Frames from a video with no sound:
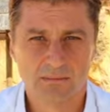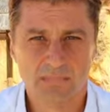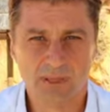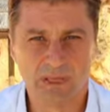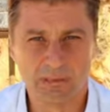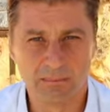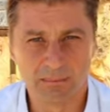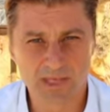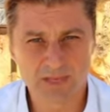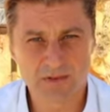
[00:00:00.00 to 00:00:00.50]

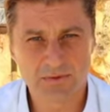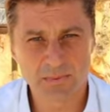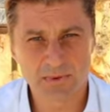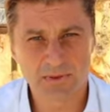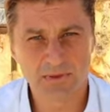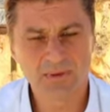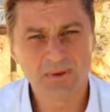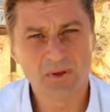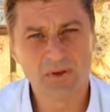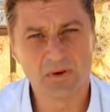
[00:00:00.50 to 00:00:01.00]
Being
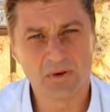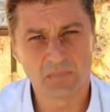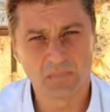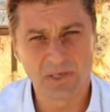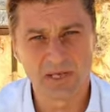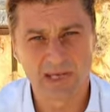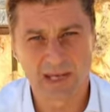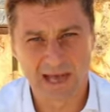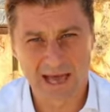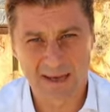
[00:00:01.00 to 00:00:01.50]
miserable or
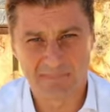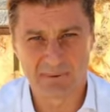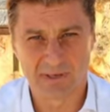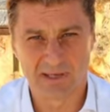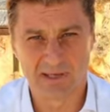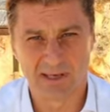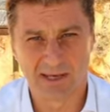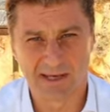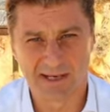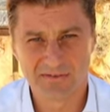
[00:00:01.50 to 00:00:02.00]
being
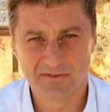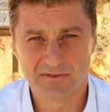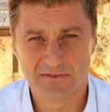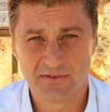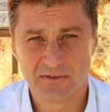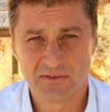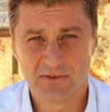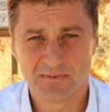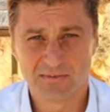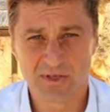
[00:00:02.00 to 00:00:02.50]
happy in
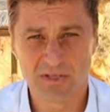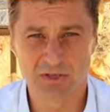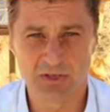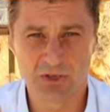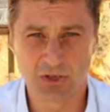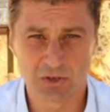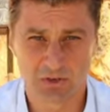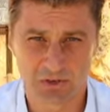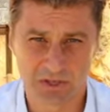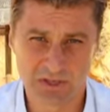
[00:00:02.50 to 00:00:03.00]
life is a
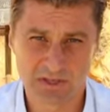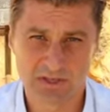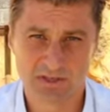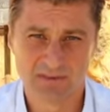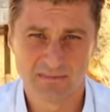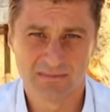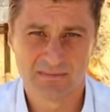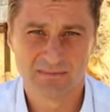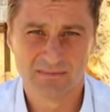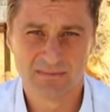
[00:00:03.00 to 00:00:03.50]
choice.
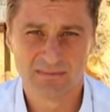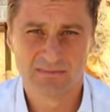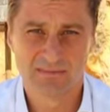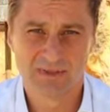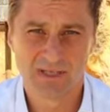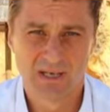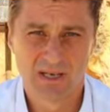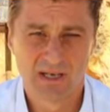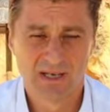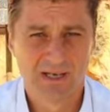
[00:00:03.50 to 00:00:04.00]

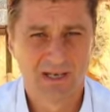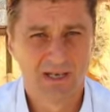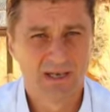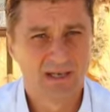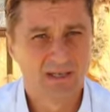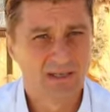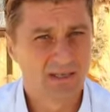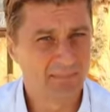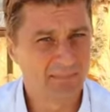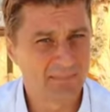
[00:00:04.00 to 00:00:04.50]

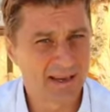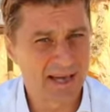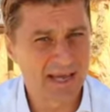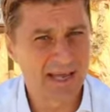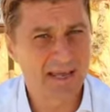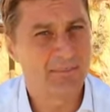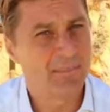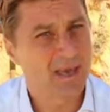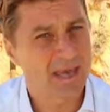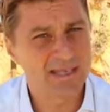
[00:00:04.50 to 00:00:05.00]
It
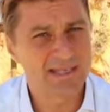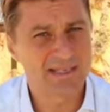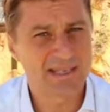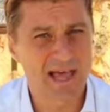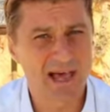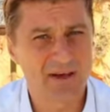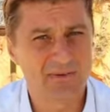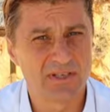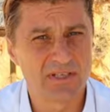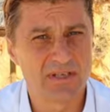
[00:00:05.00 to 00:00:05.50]
may
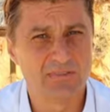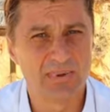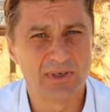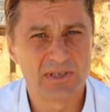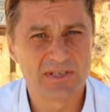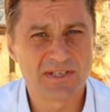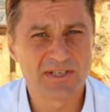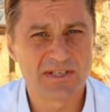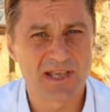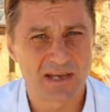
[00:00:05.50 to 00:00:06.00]
sound as a
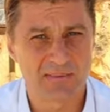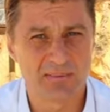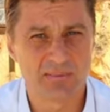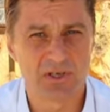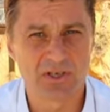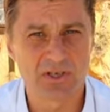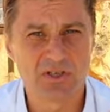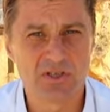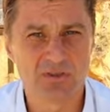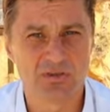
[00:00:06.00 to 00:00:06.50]
bold statement,
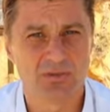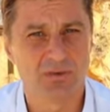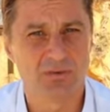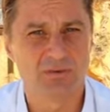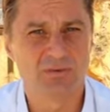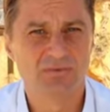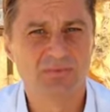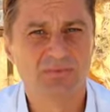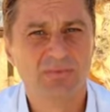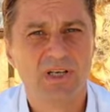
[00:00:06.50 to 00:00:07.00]
but it's true.
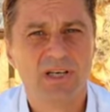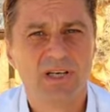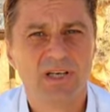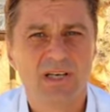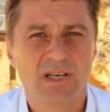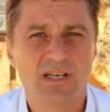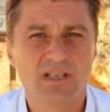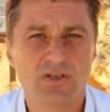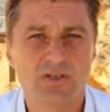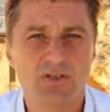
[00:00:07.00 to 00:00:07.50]

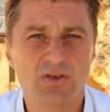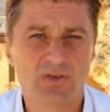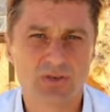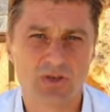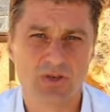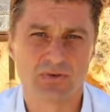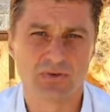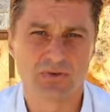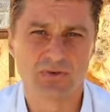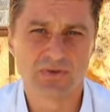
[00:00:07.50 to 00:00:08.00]
It's you
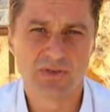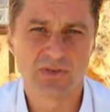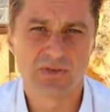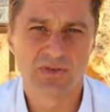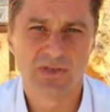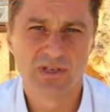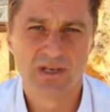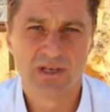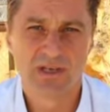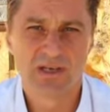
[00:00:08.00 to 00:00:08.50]
choose
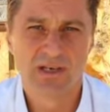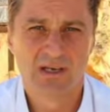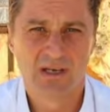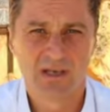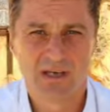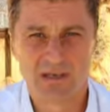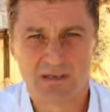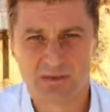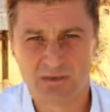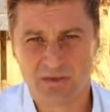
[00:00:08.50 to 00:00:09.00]

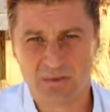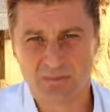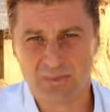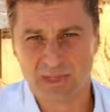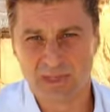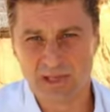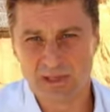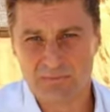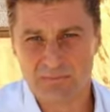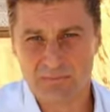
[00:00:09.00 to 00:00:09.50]
either to
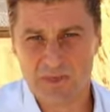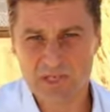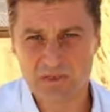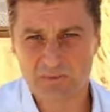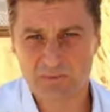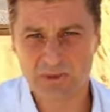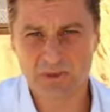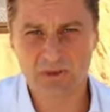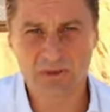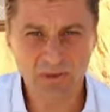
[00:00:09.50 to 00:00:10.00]
be
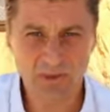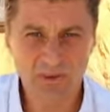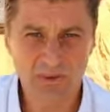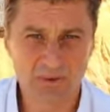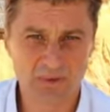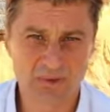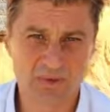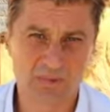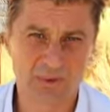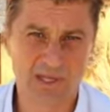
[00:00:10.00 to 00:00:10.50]
miserable
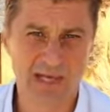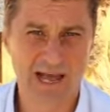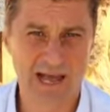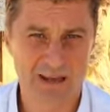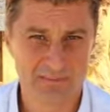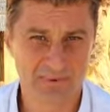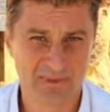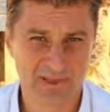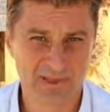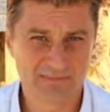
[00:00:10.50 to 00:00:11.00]
or to be
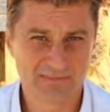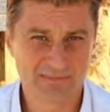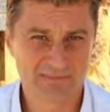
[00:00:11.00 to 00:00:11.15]
happy.